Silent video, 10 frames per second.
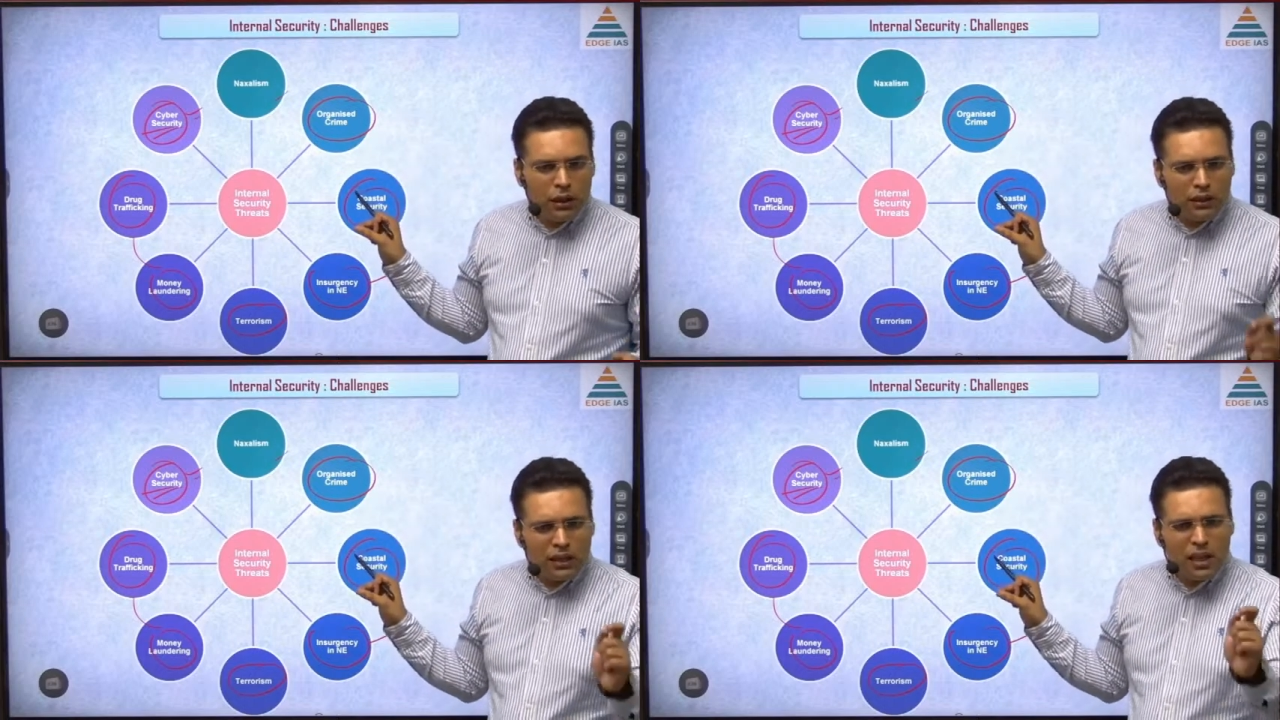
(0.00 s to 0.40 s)

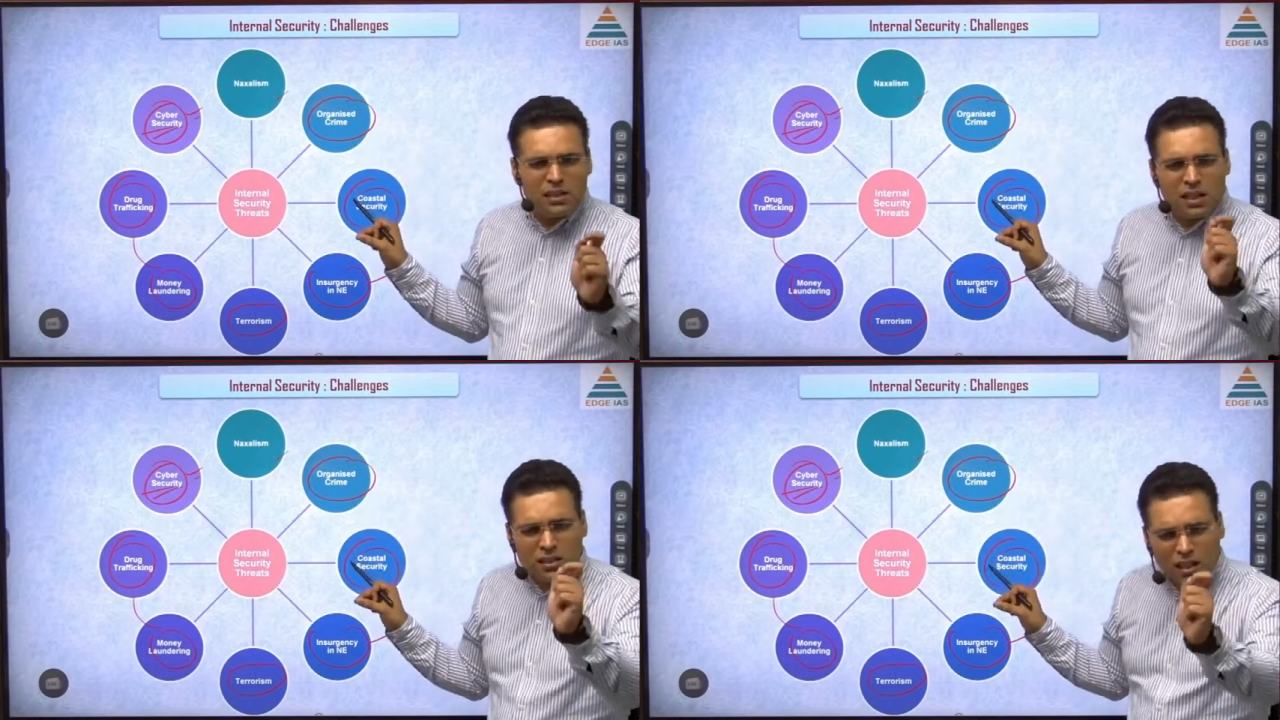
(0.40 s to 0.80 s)
they
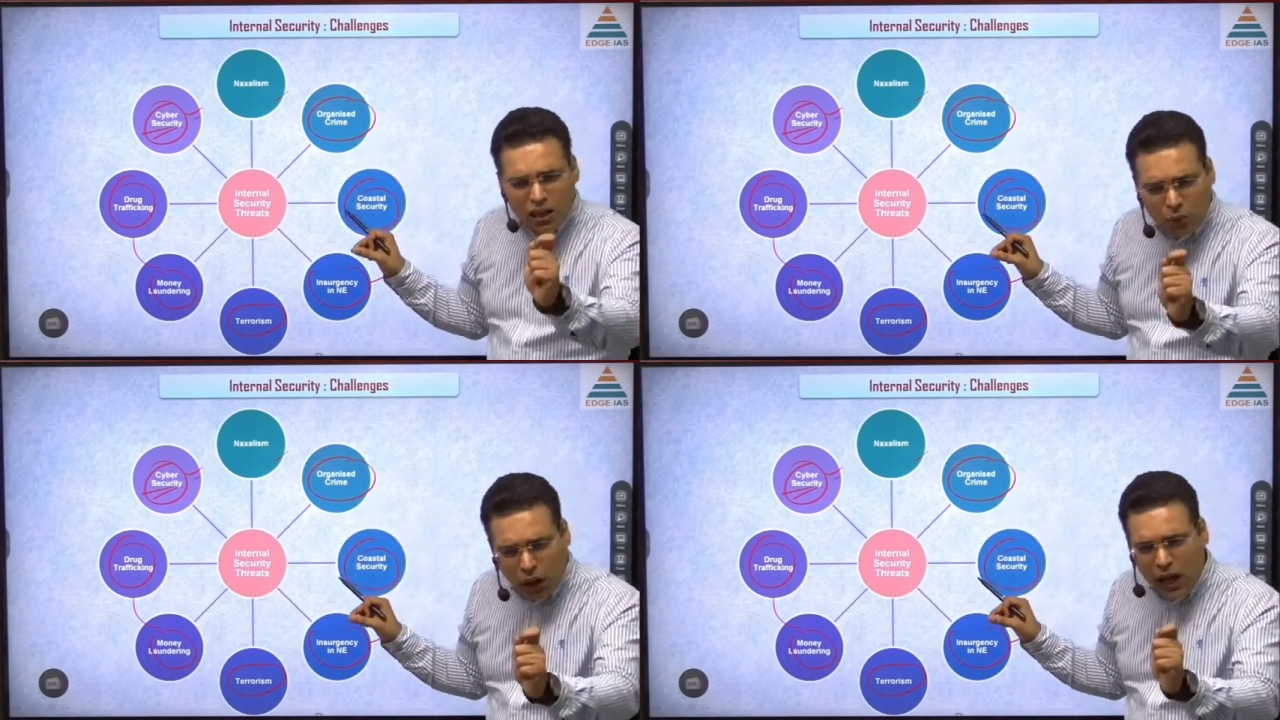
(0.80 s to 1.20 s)
just
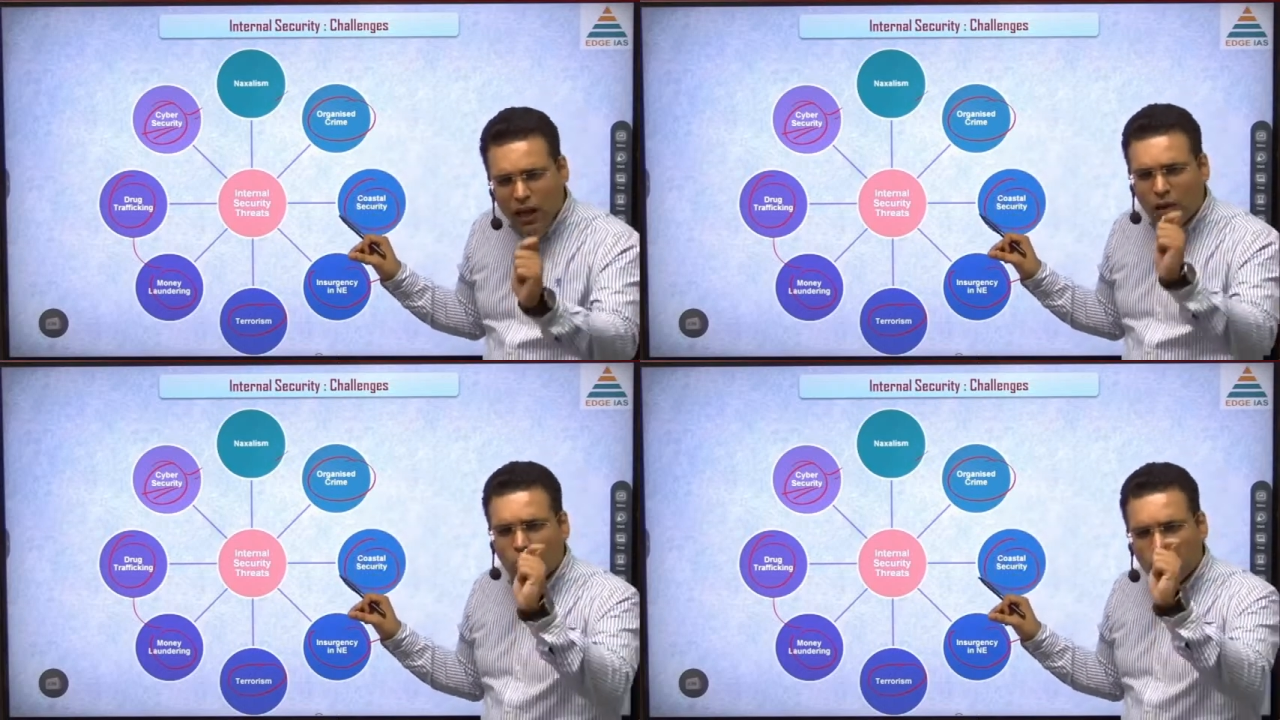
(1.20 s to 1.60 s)

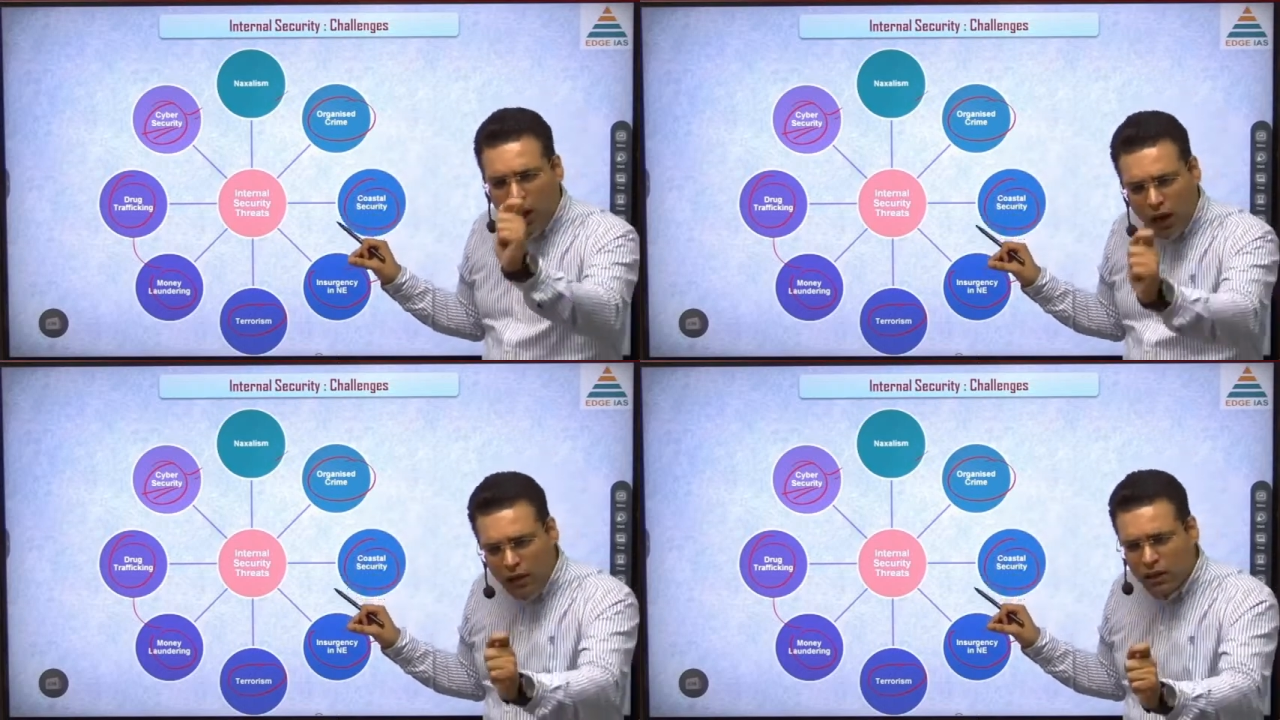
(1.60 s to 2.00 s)
require
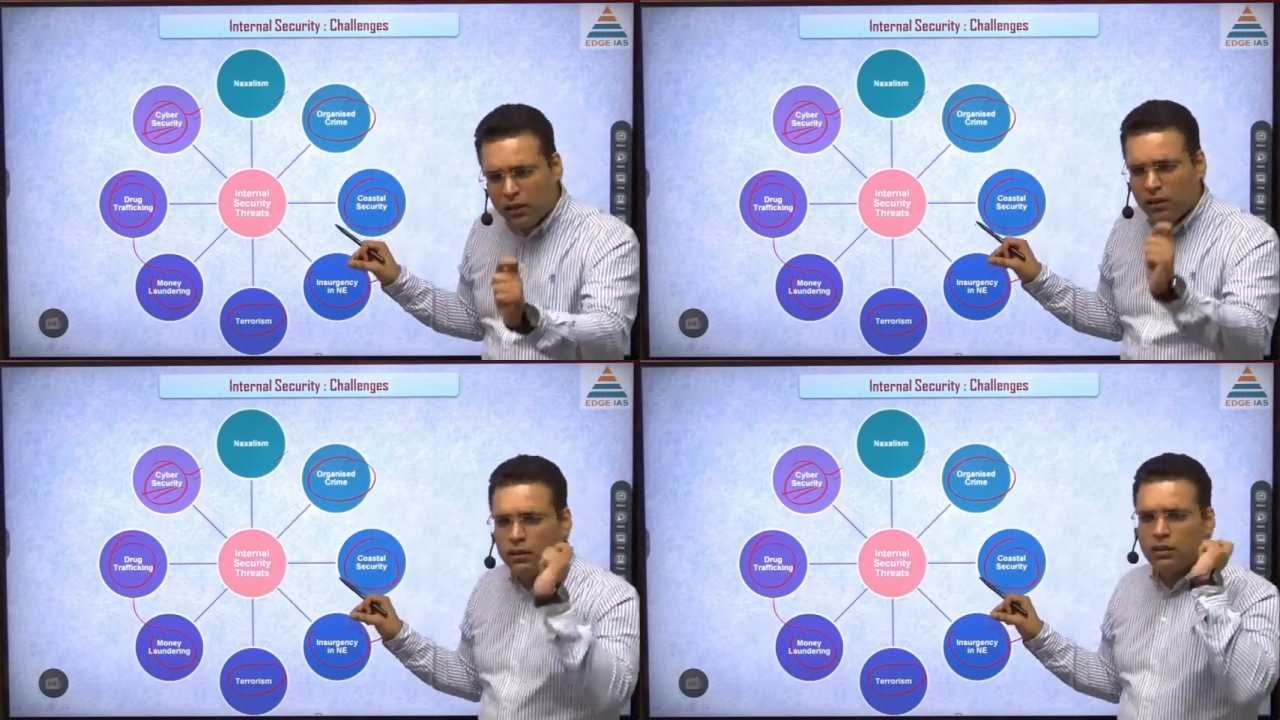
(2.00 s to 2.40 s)

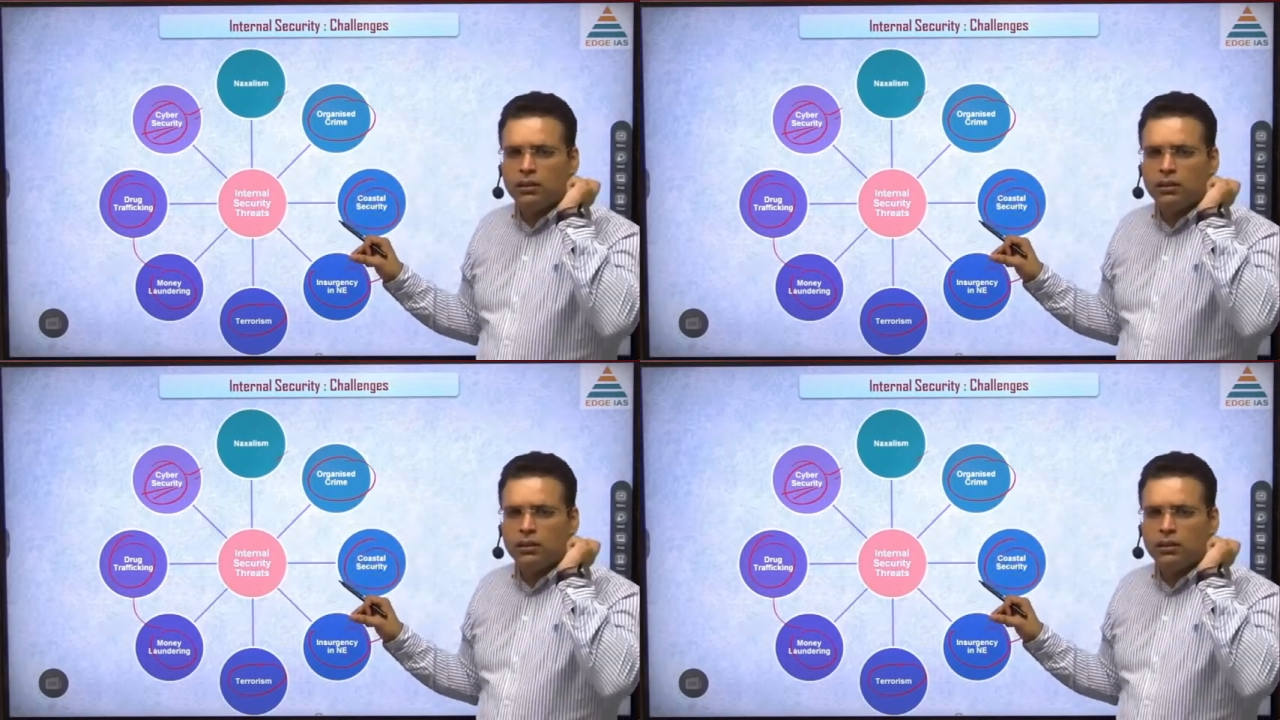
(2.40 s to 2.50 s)
one